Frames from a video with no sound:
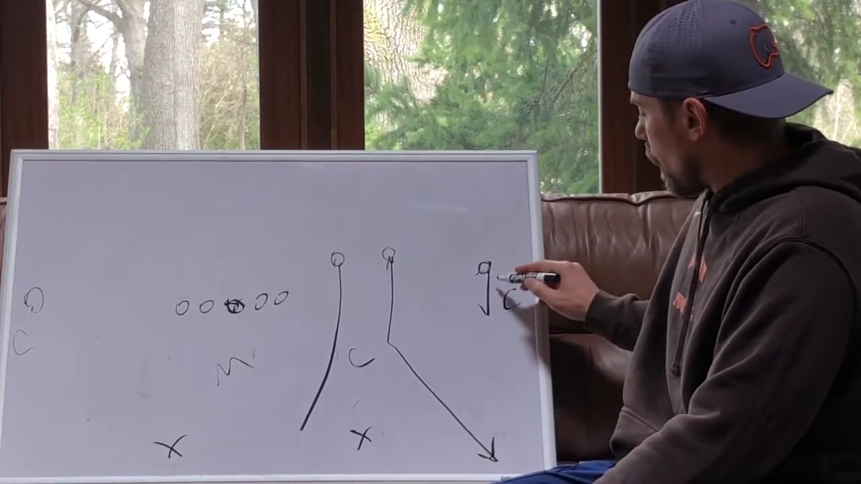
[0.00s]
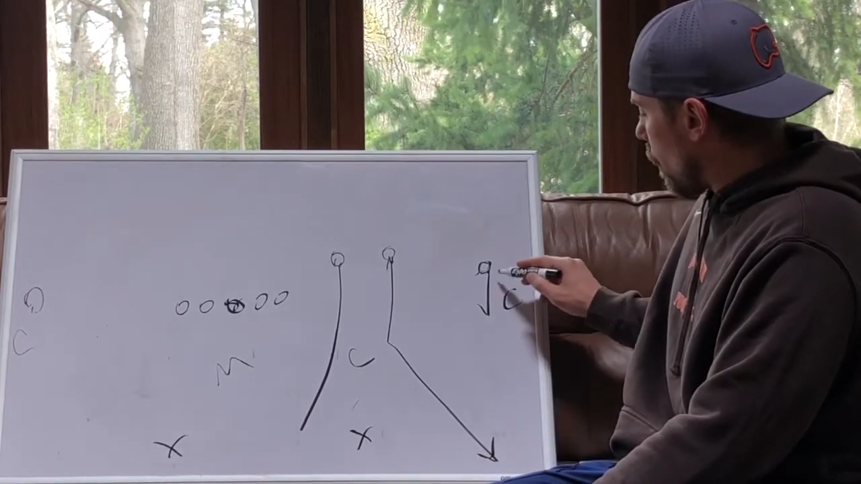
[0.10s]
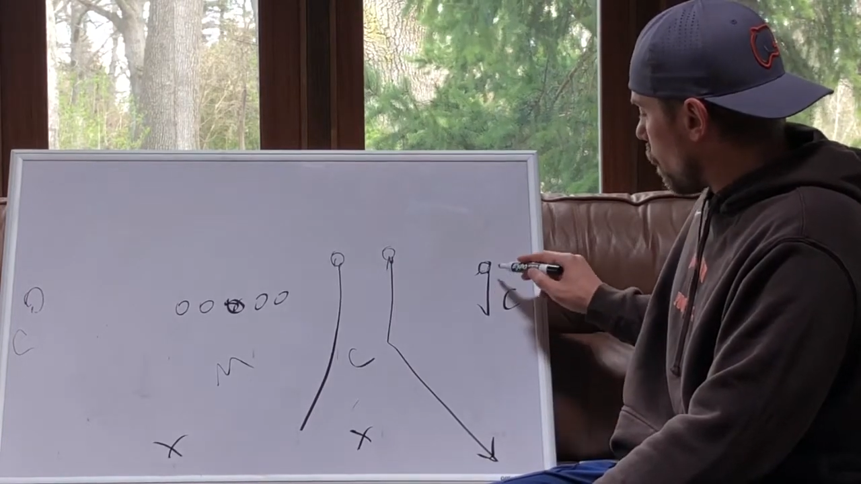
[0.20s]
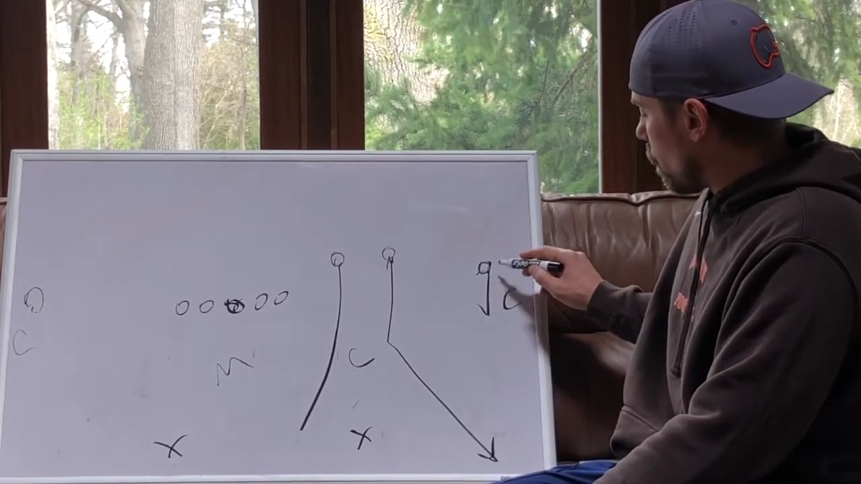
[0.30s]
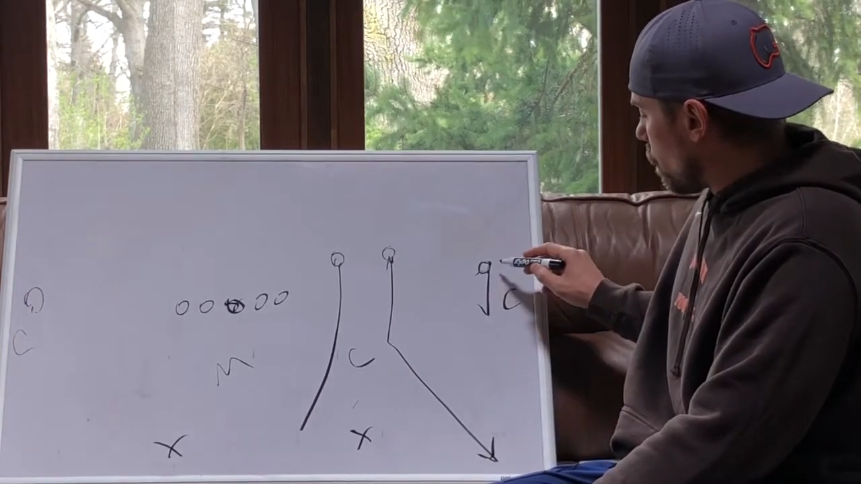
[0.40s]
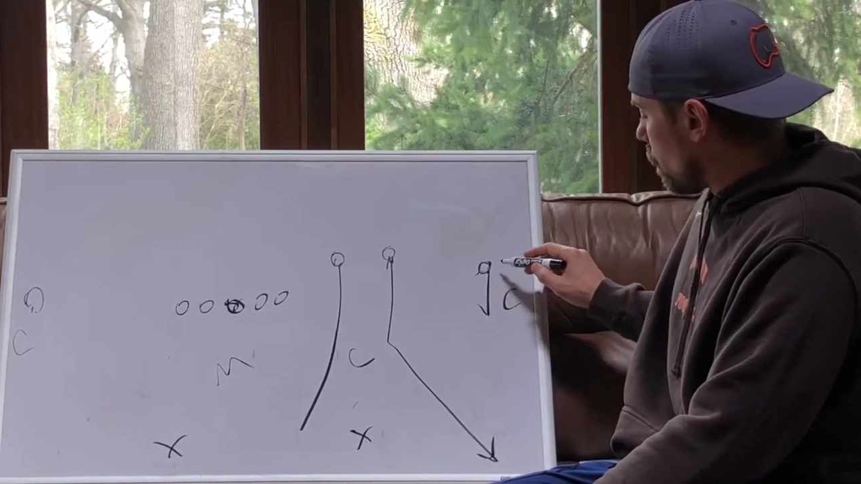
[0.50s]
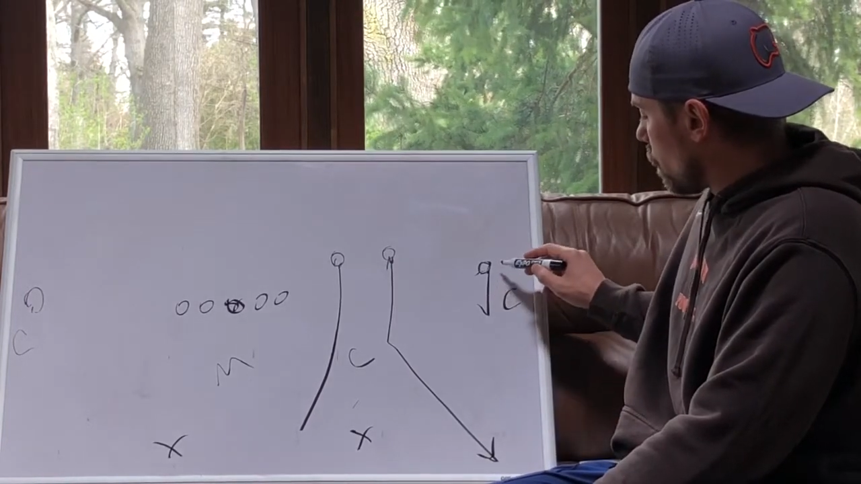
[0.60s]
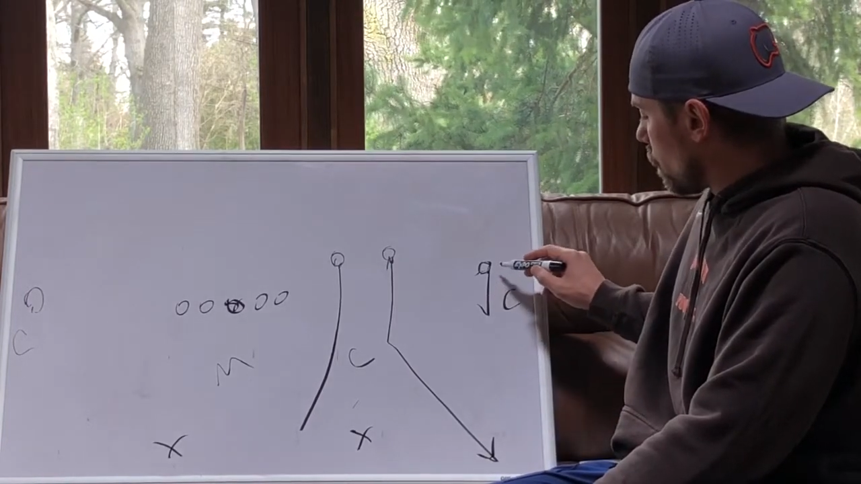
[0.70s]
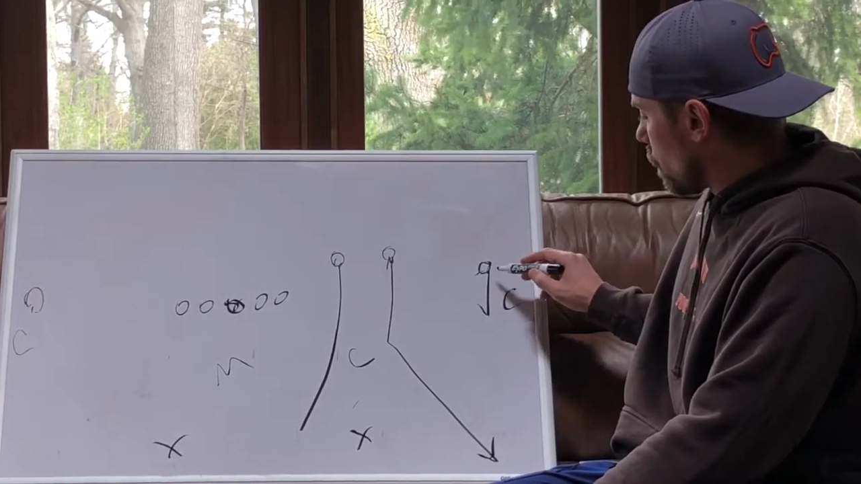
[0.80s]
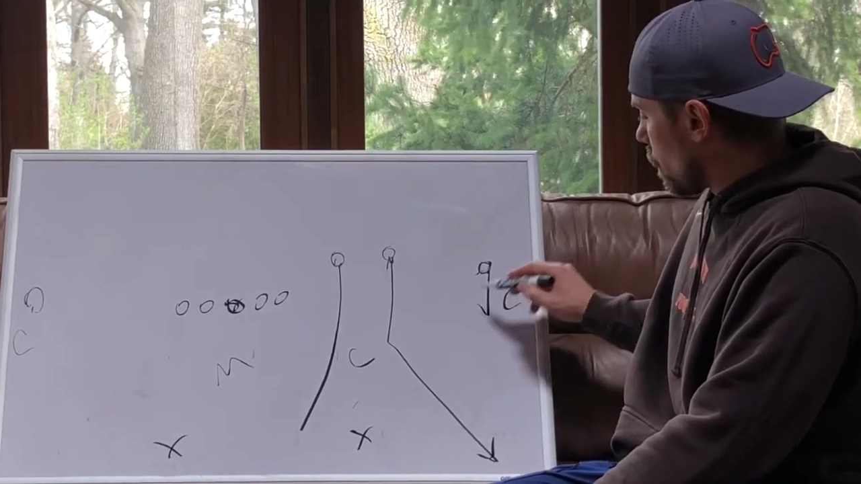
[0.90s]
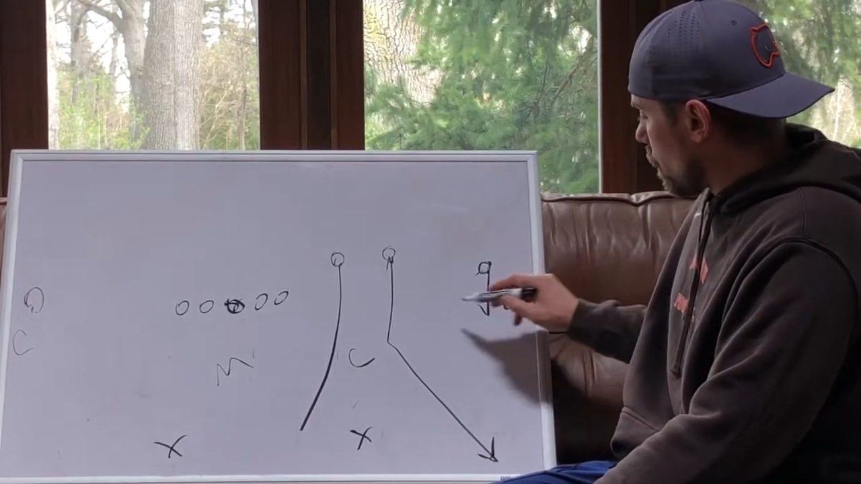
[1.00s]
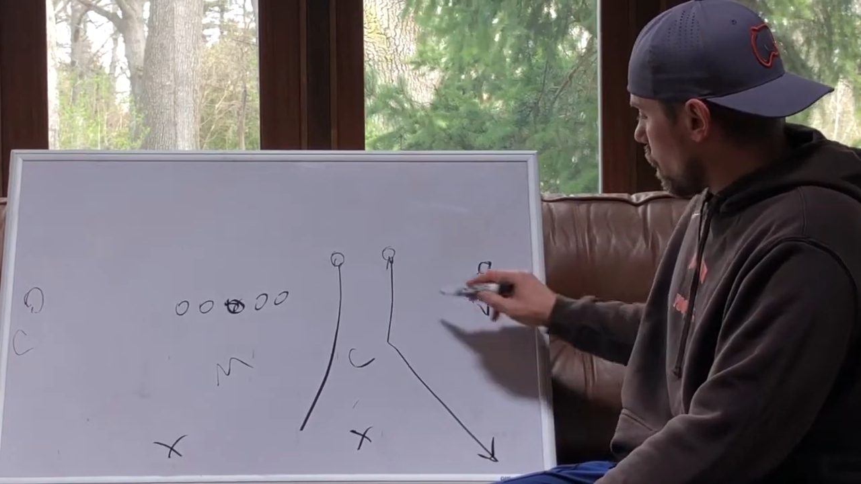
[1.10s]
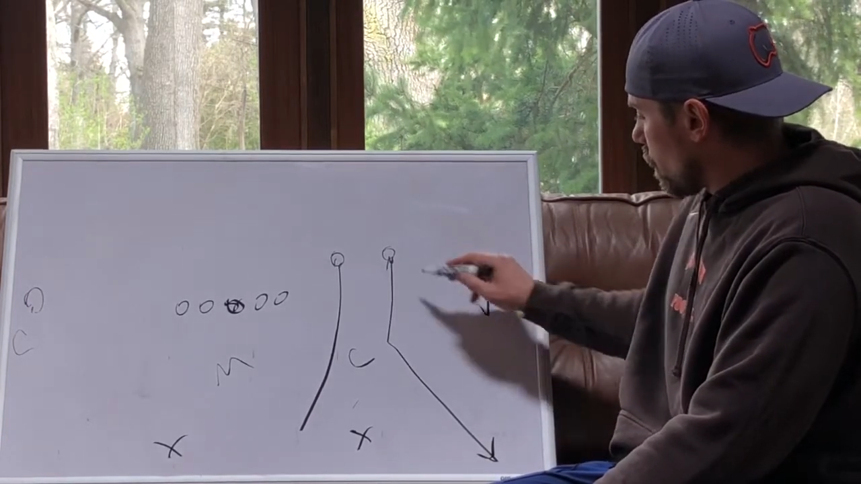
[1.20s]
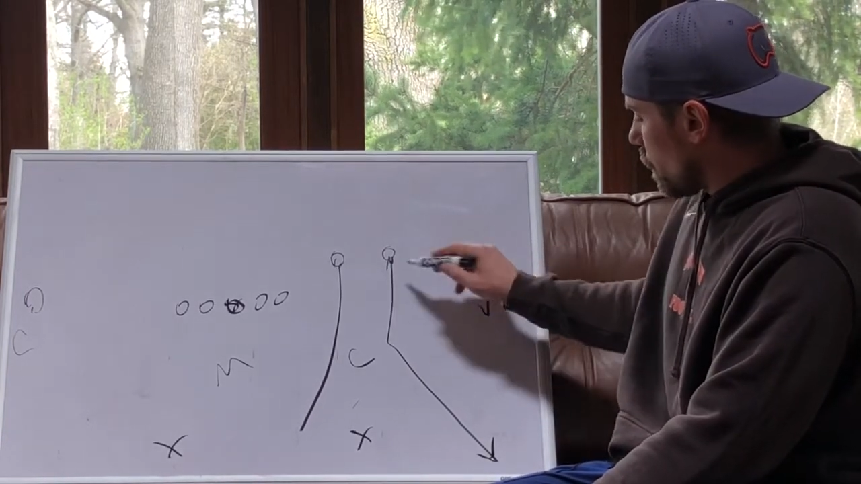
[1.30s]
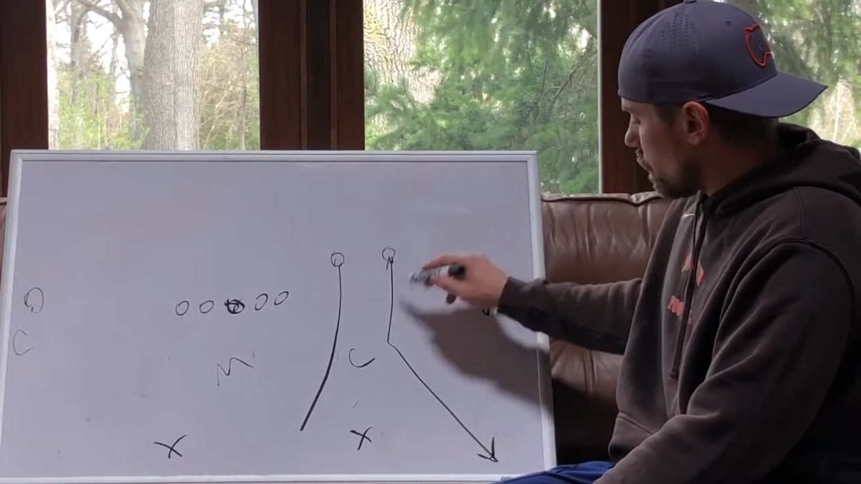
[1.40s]
now.
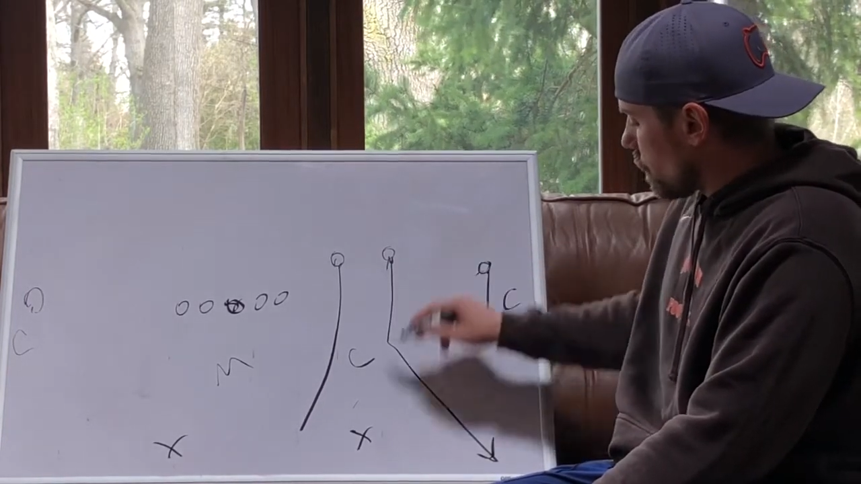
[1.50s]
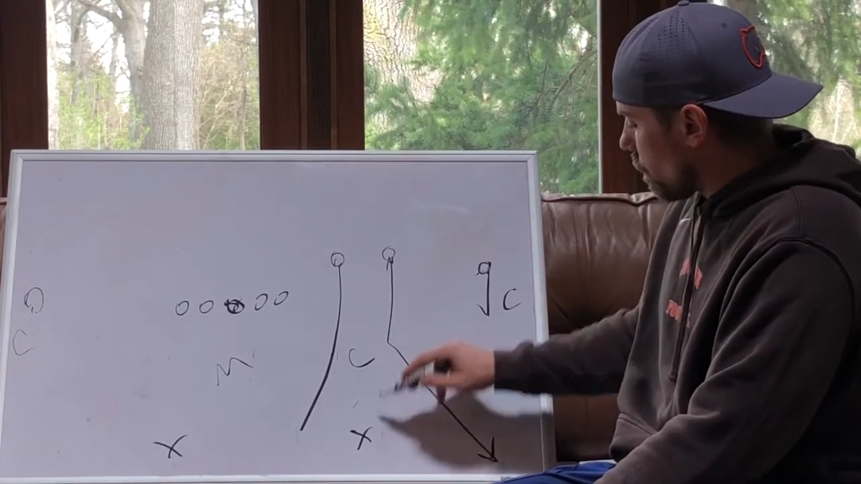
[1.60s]
This is